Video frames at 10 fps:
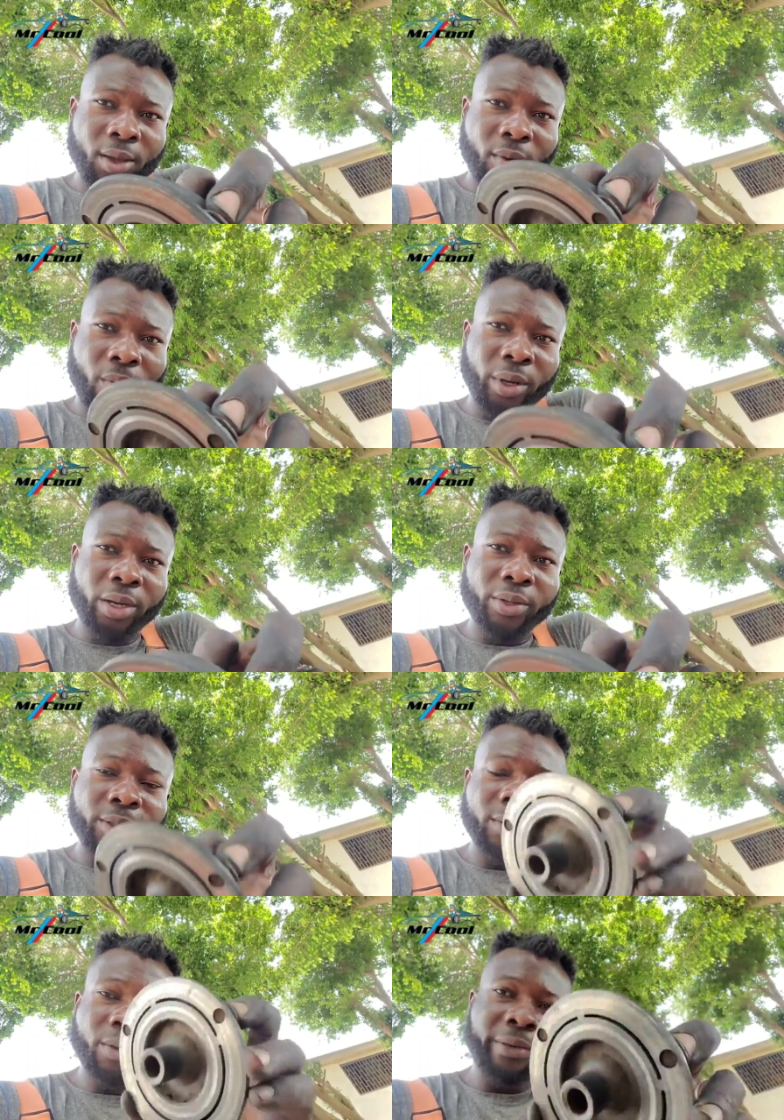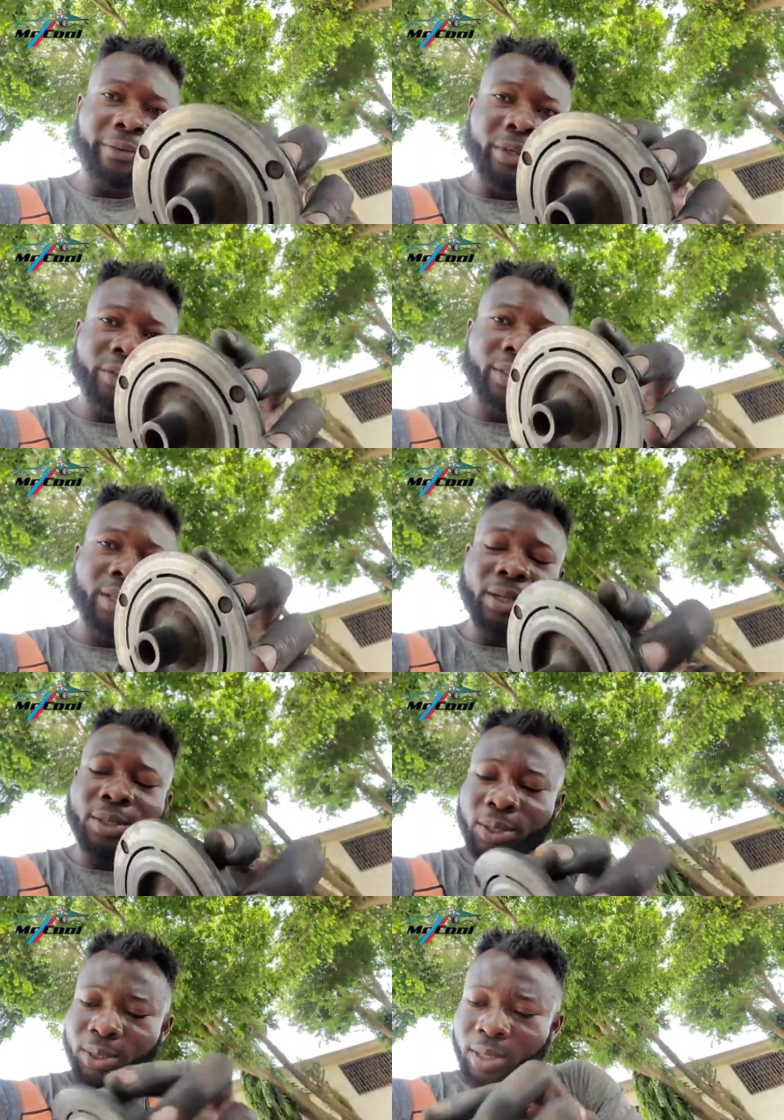When there is no refrigerant inside the
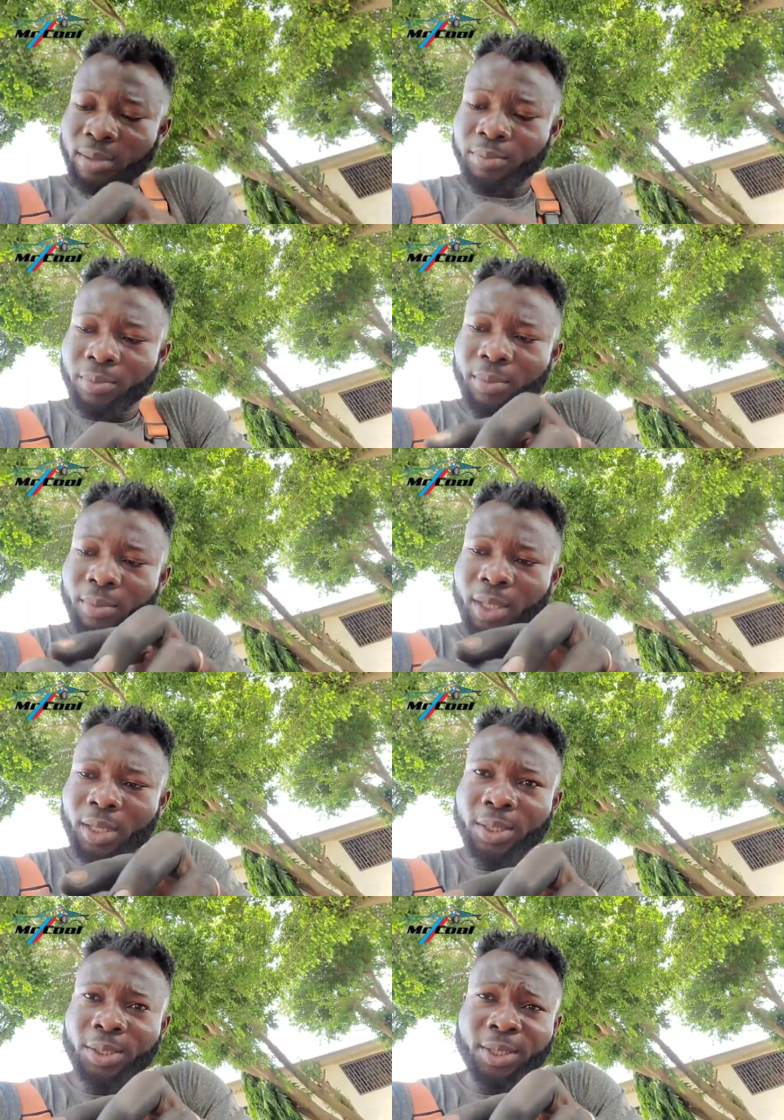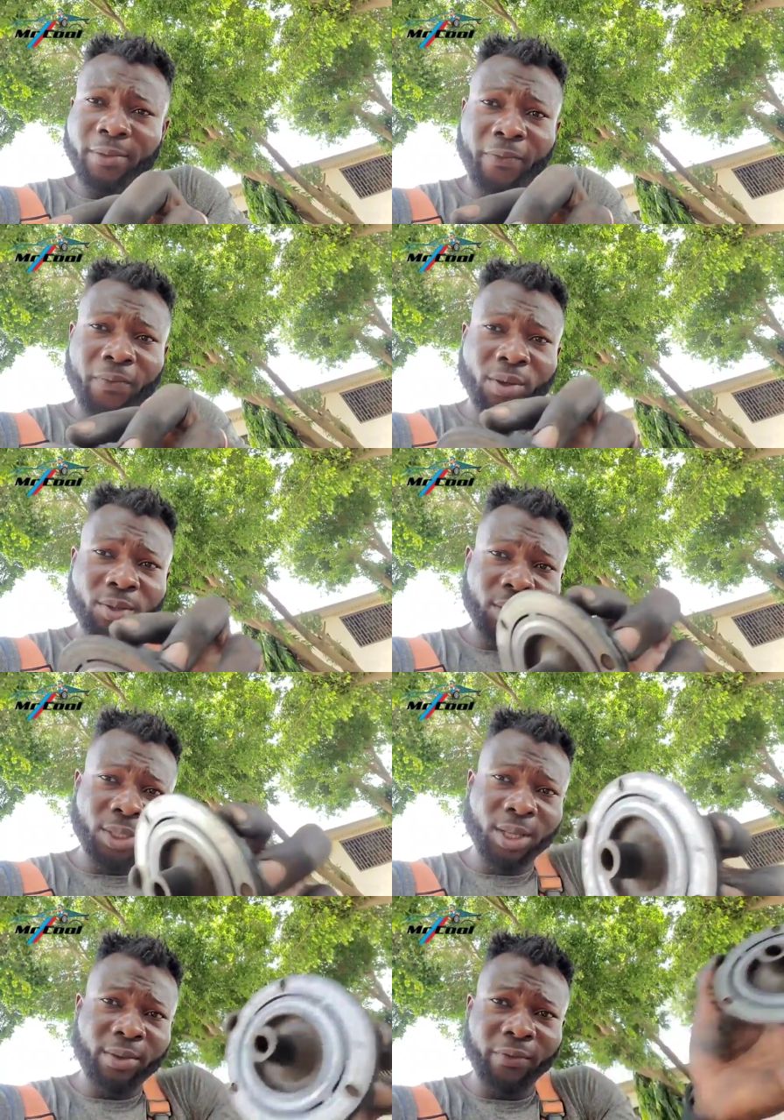system, it is a
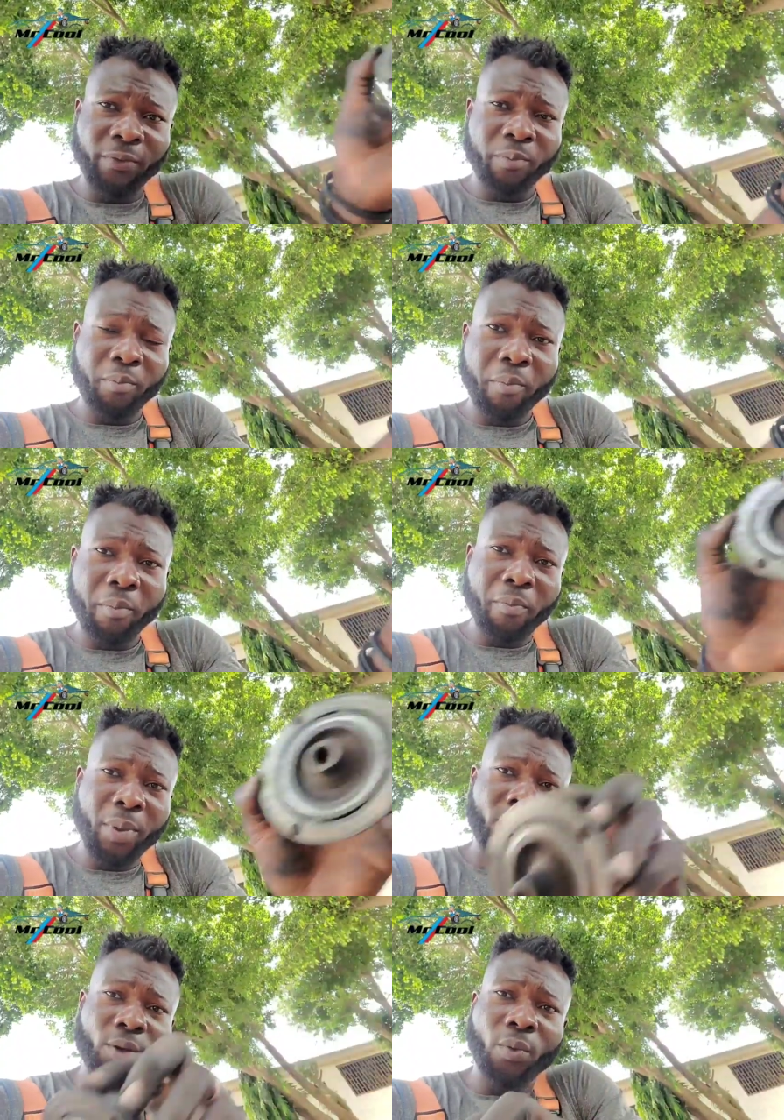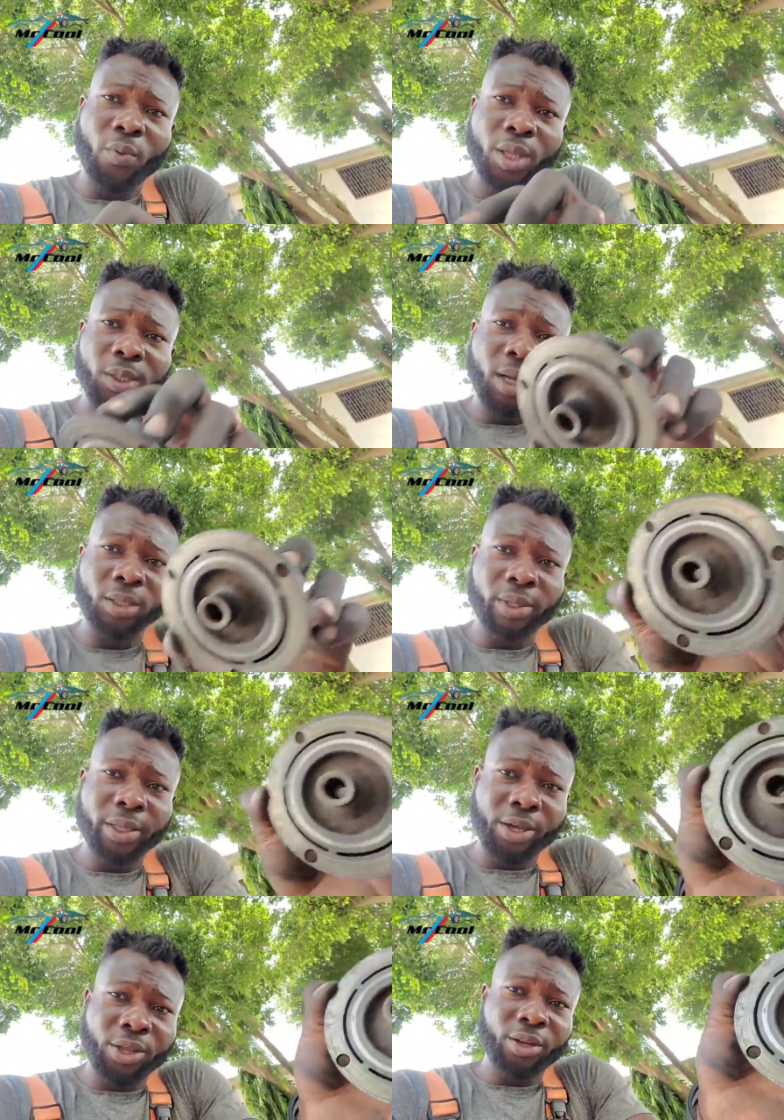fail-safe measure which is
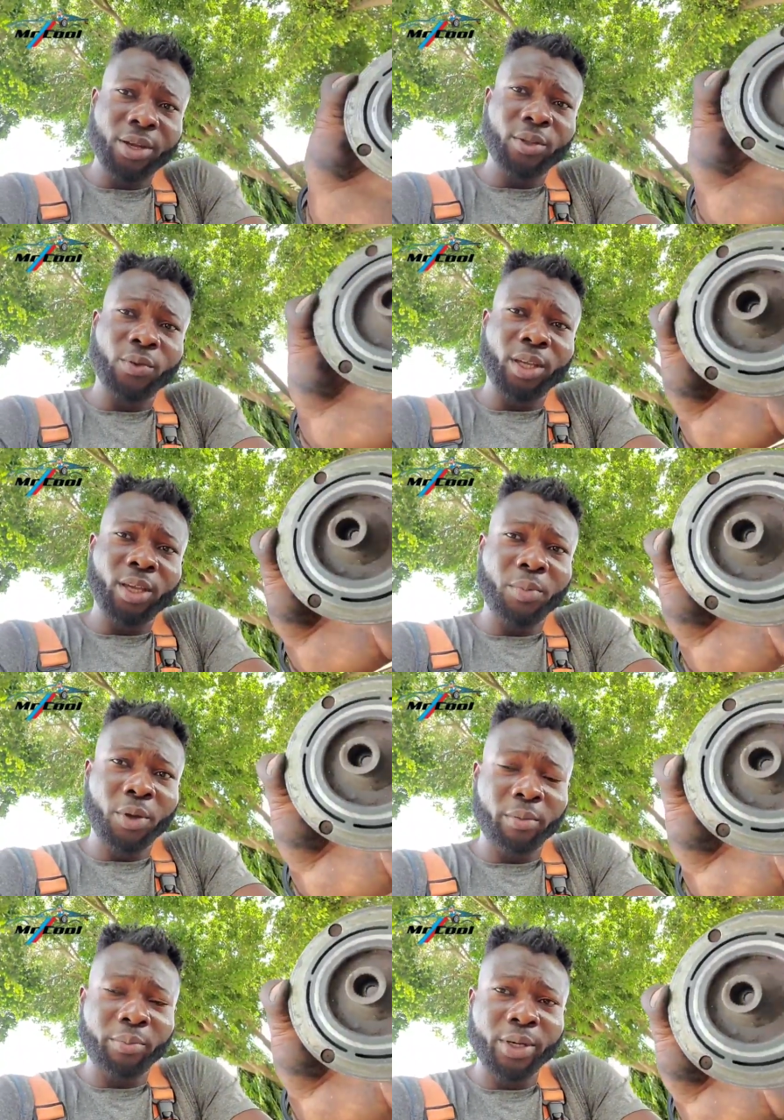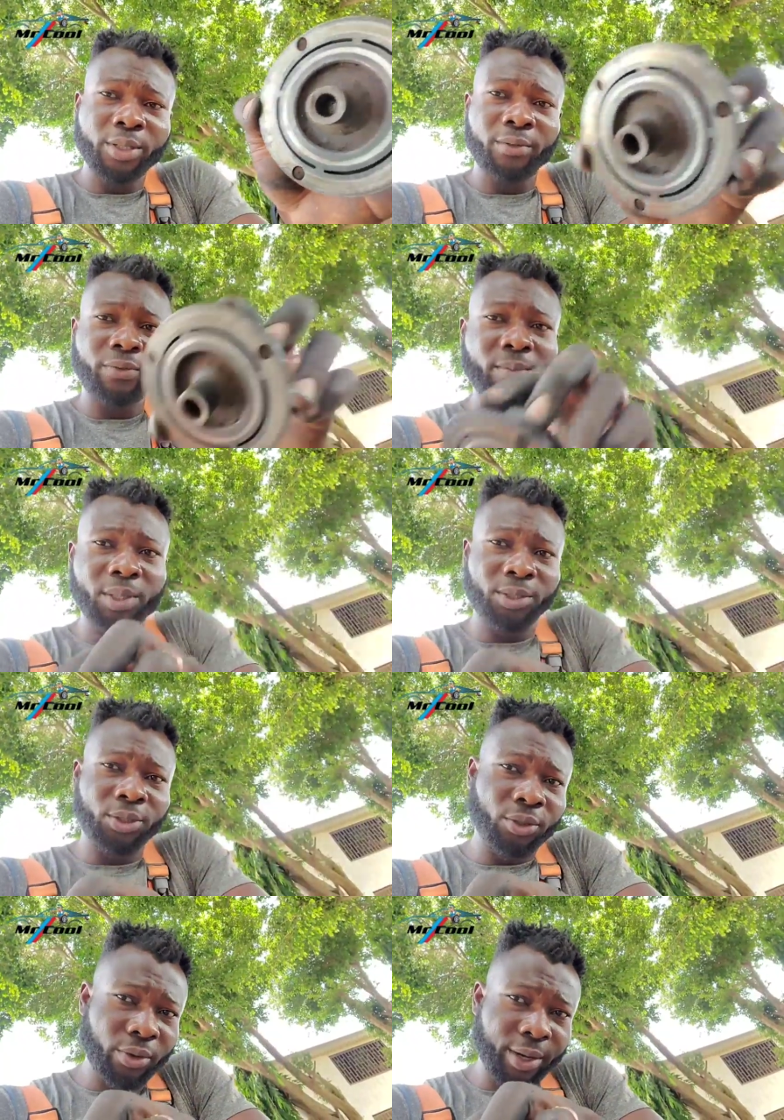actually engineered to keep your compressor from
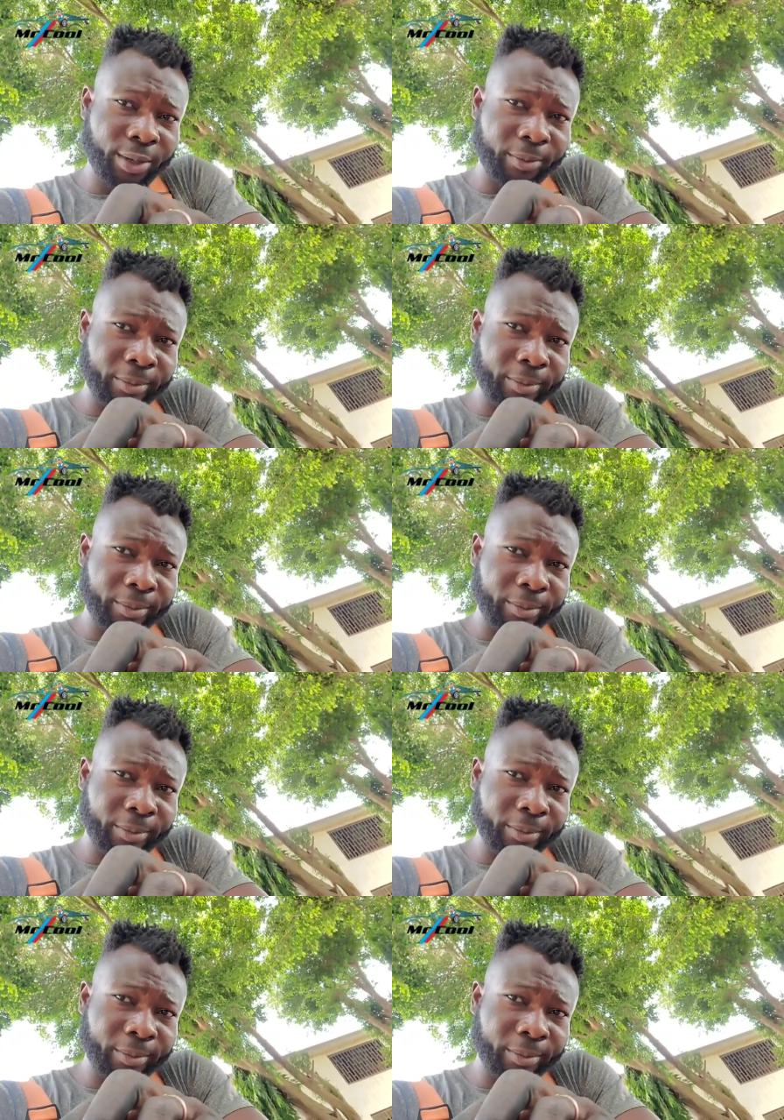destroying,